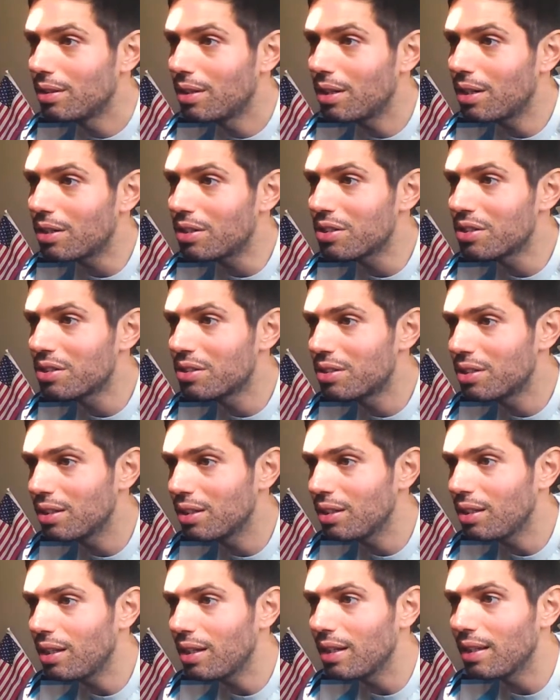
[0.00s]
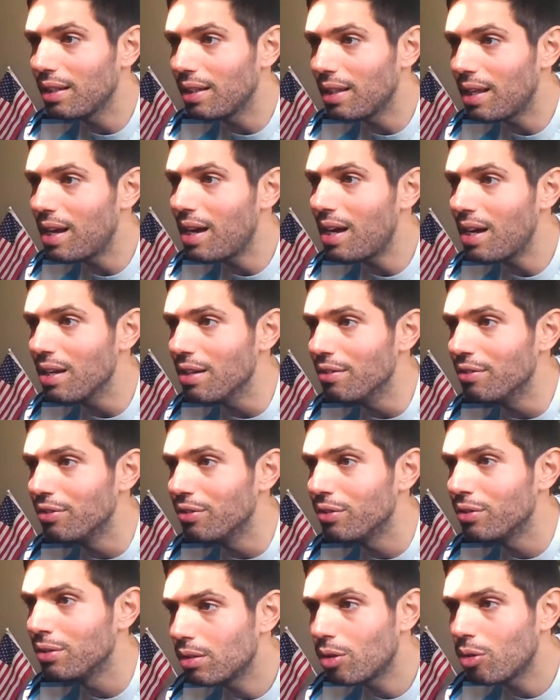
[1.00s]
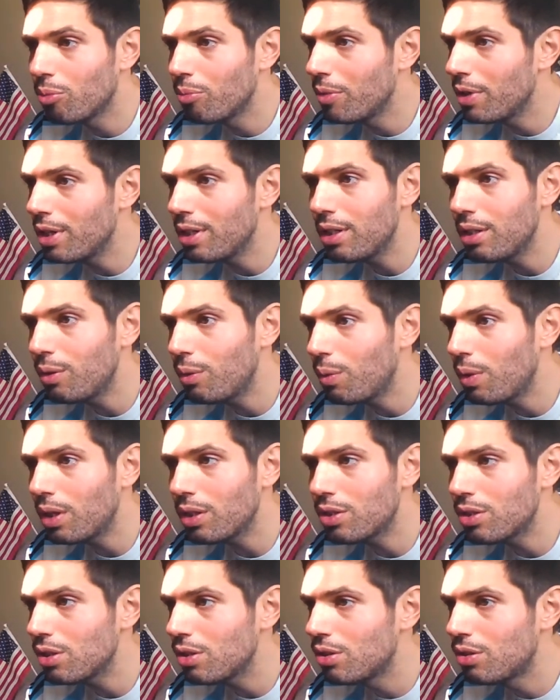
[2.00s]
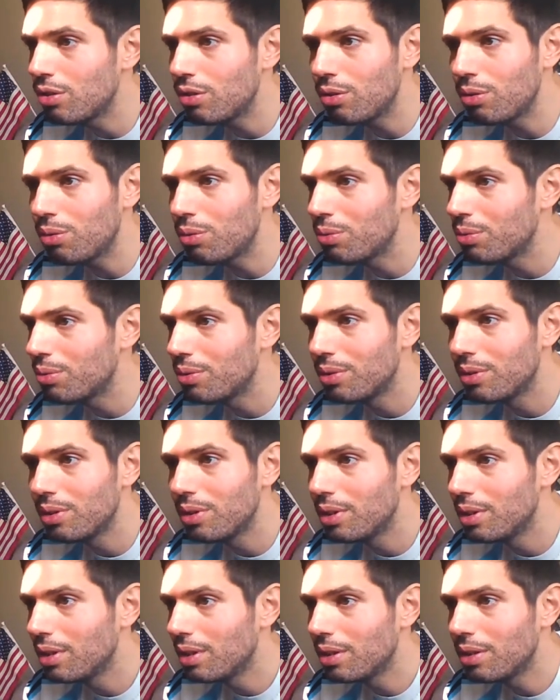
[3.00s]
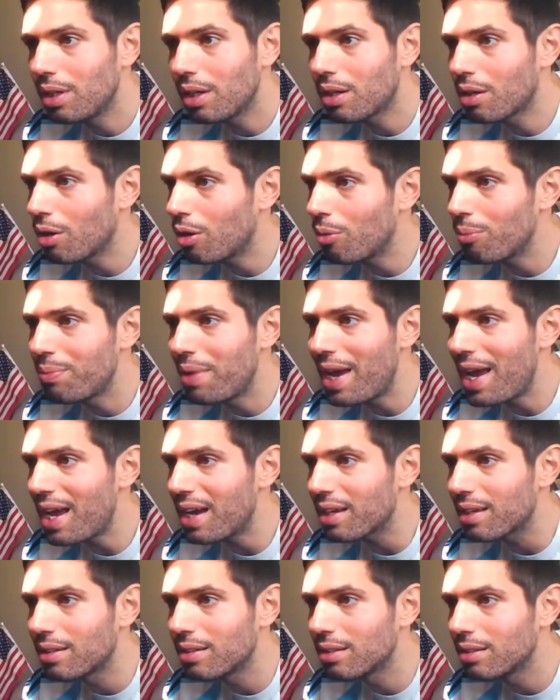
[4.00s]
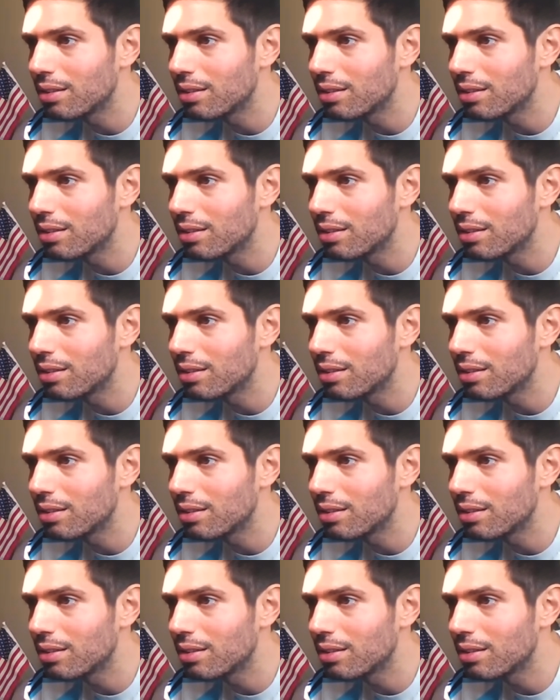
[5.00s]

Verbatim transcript: They are still alive. No matter what you do, they come back.